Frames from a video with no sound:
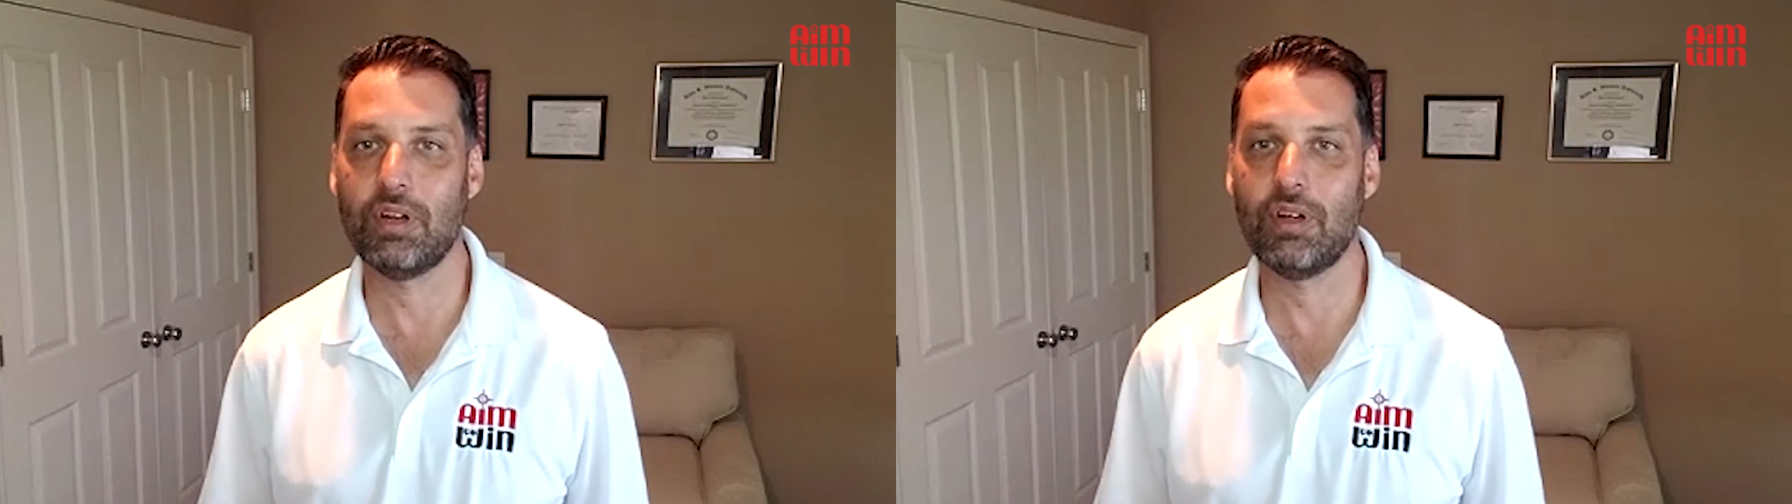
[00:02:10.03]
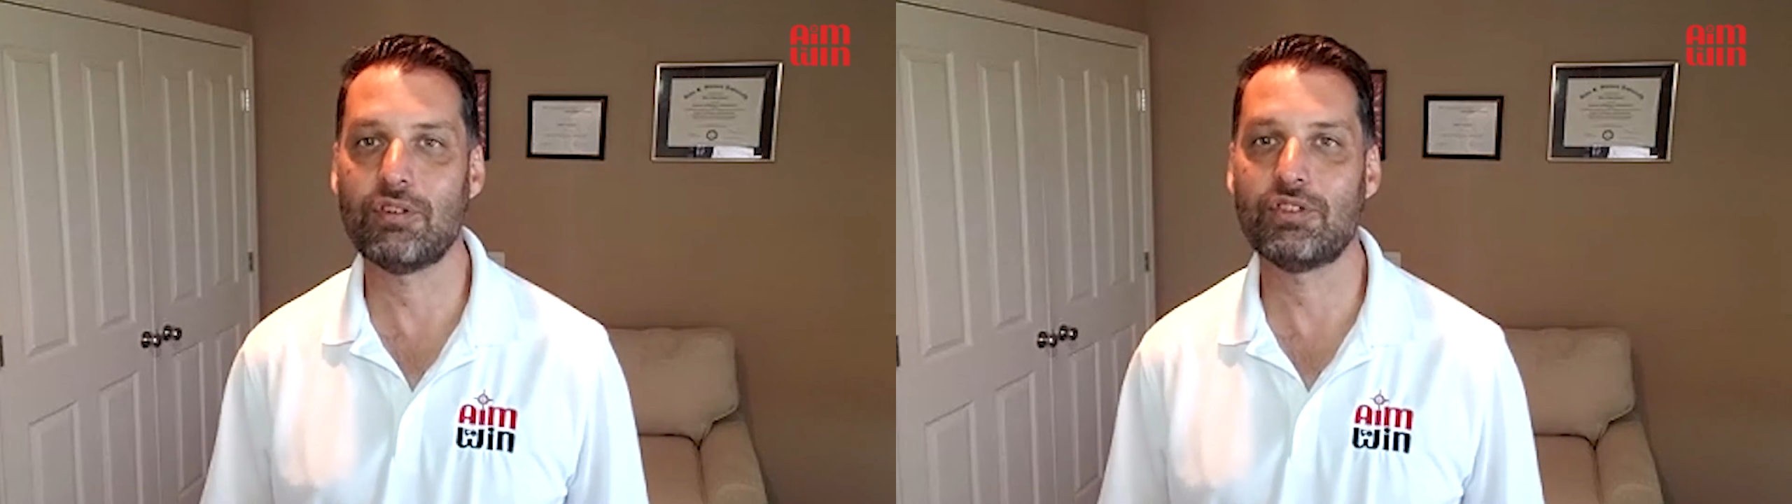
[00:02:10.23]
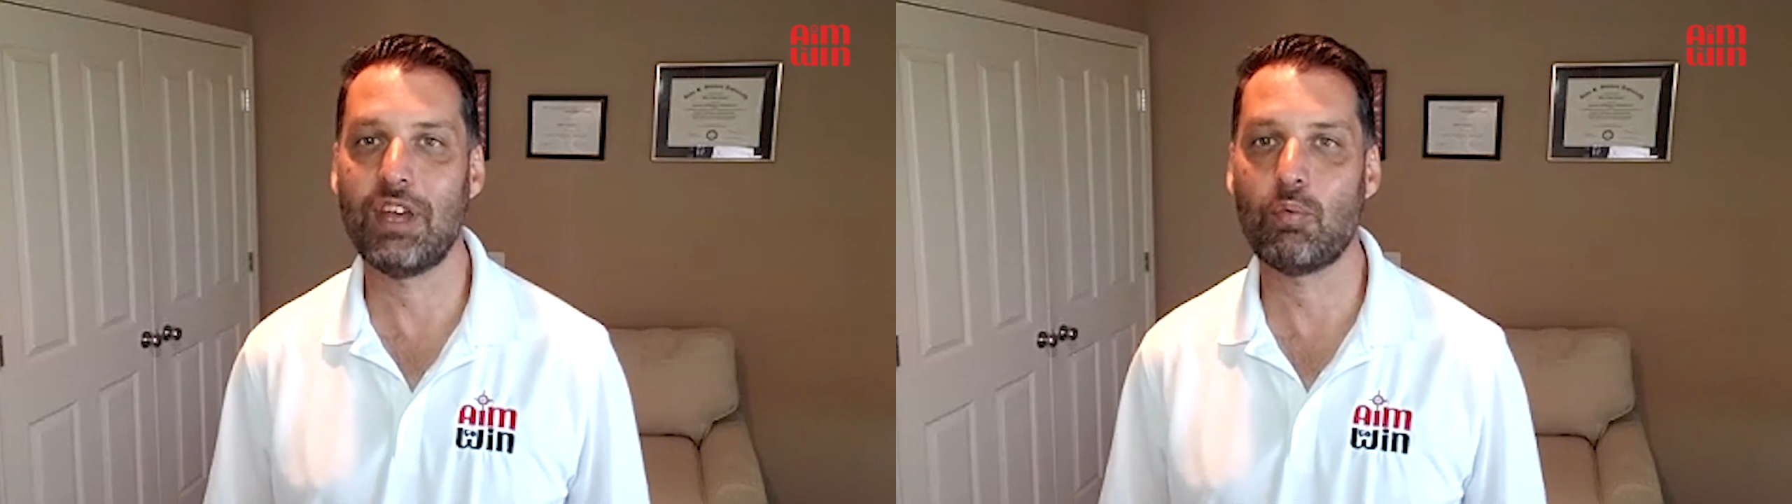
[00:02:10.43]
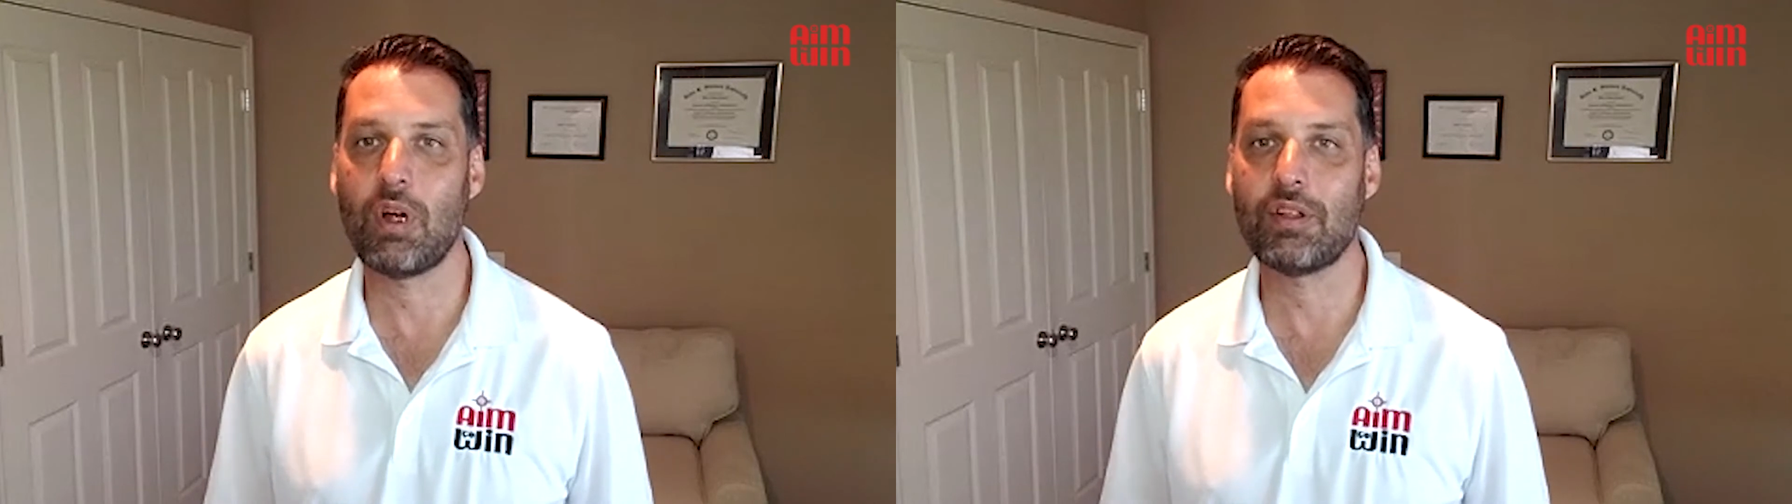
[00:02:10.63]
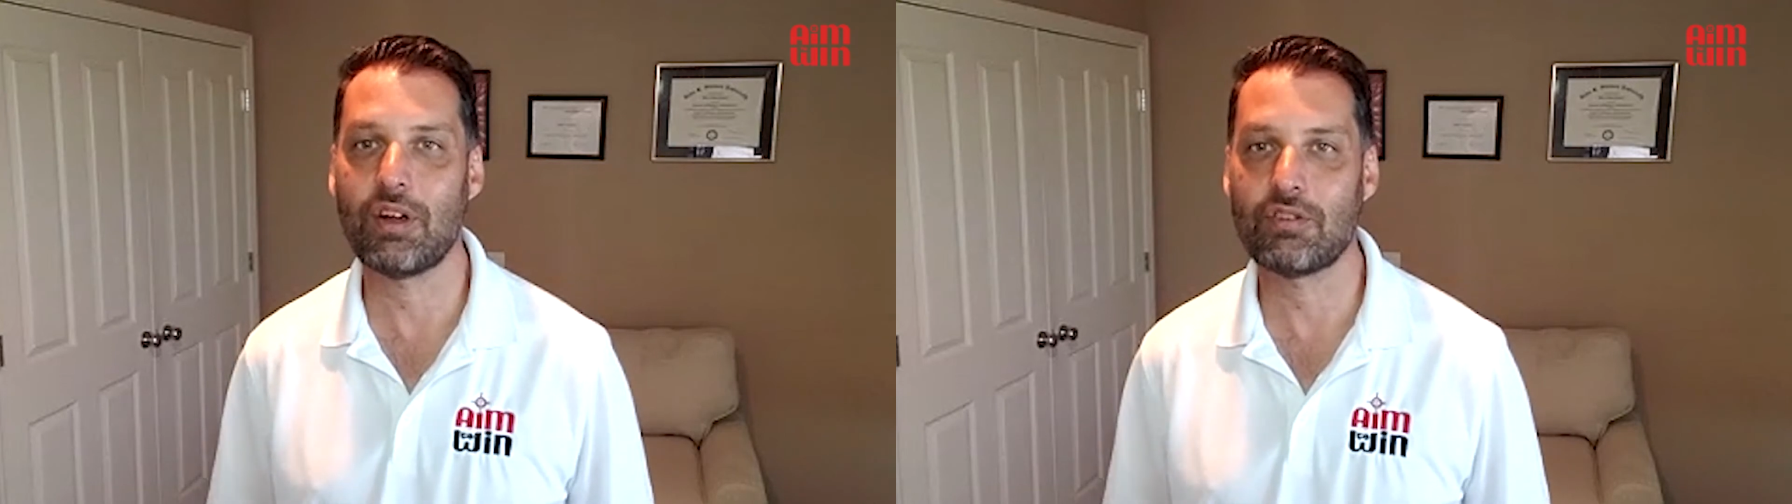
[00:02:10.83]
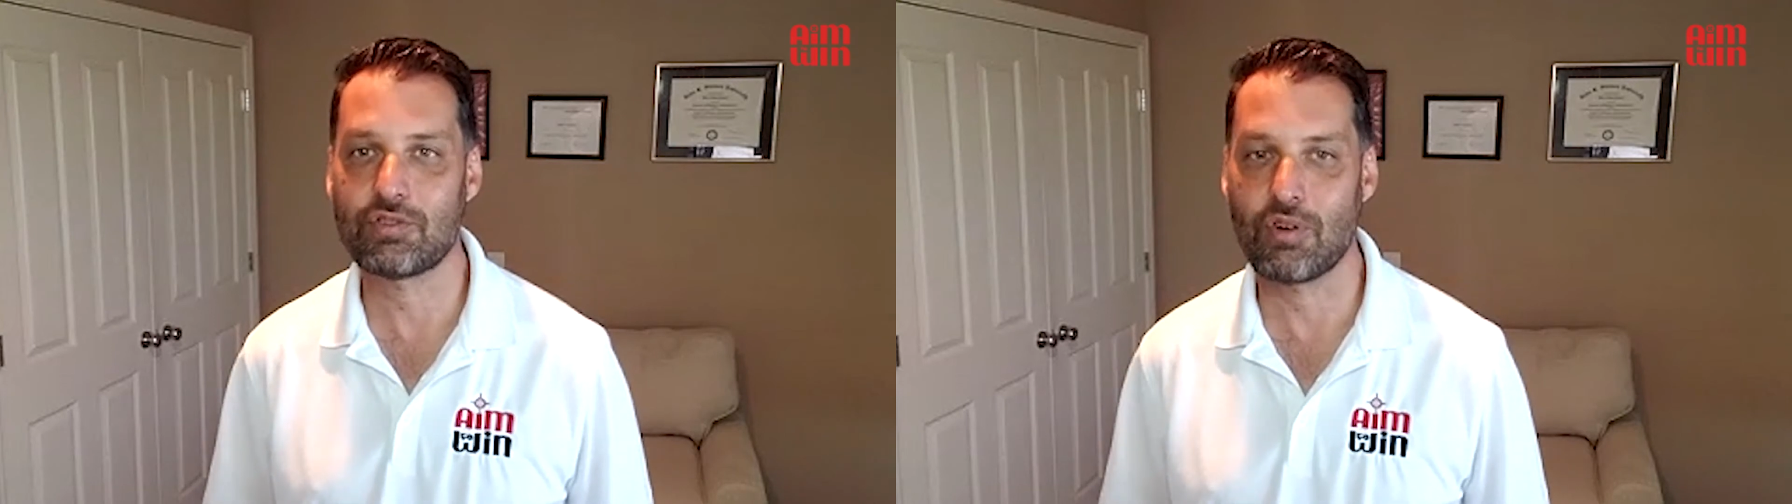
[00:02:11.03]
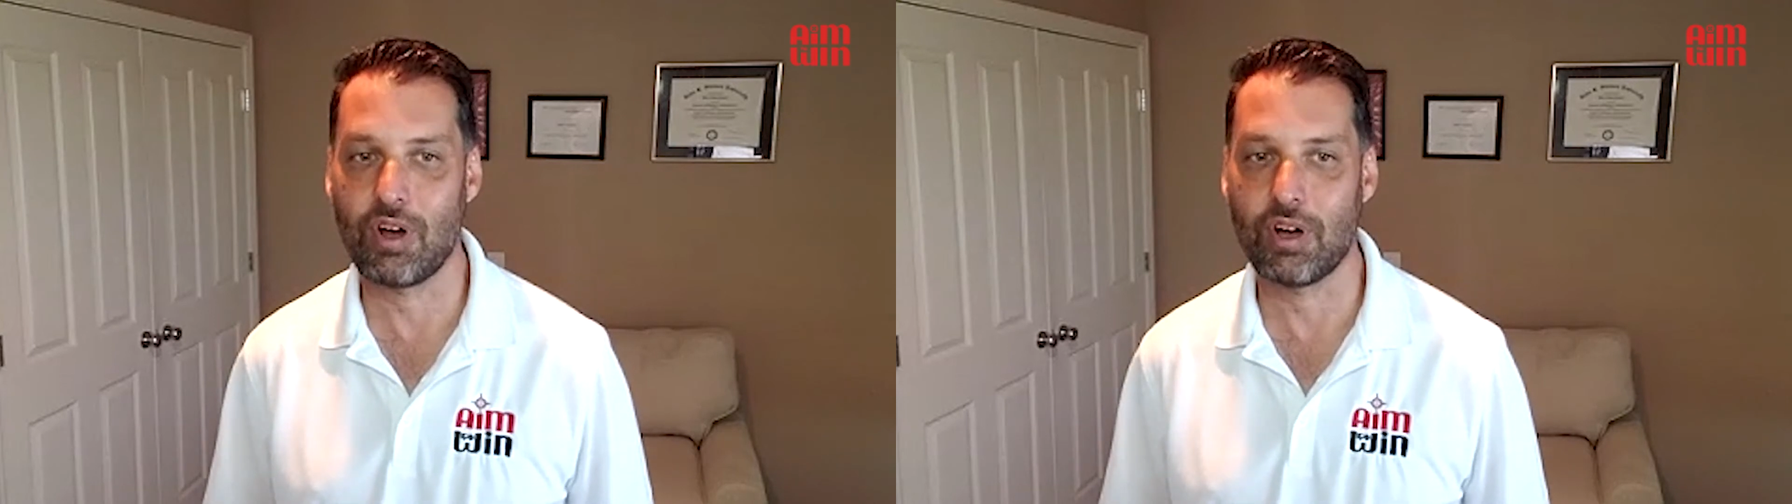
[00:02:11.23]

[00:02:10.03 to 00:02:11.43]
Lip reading: understand where they are strong.